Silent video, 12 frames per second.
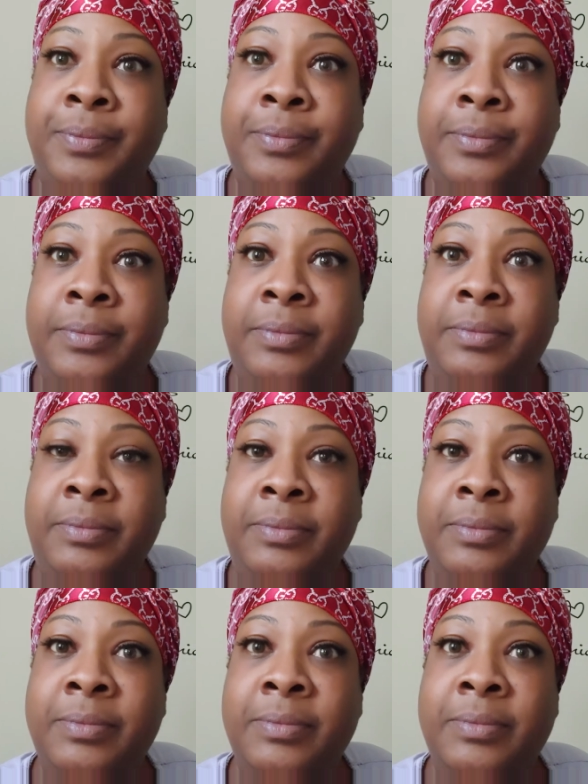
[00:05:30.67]

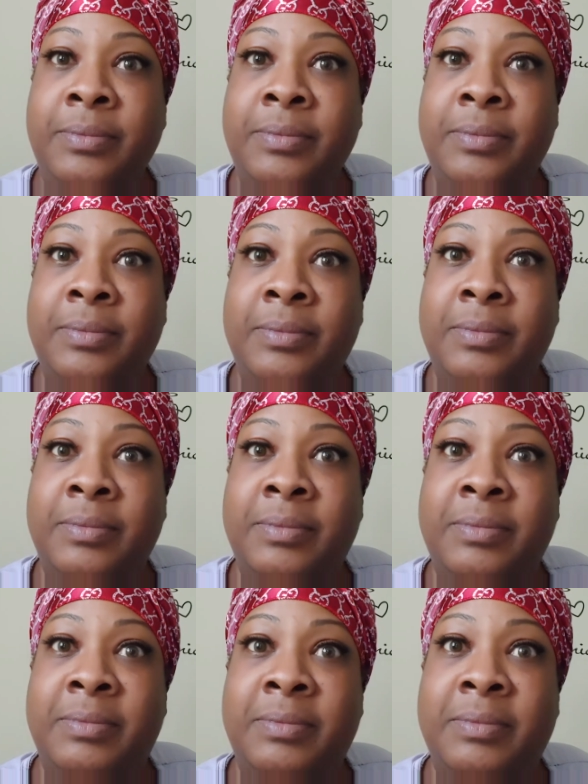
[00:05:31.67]

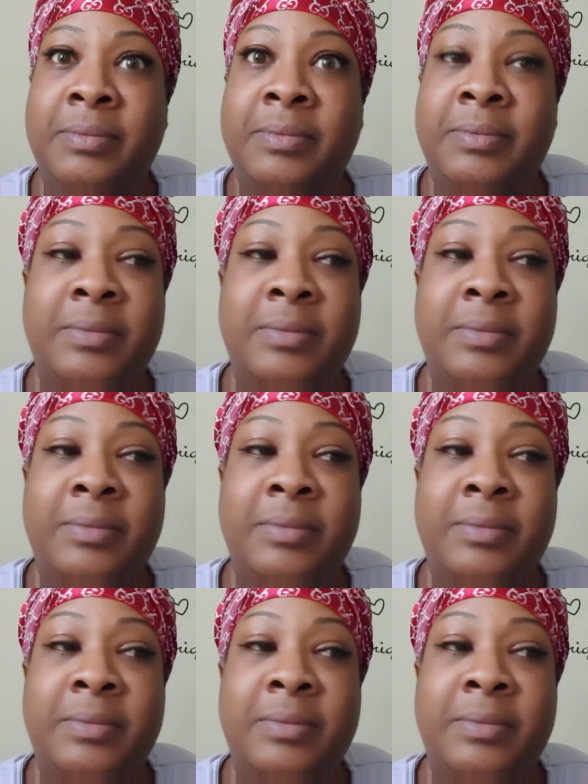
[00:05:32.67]
(no one is talking)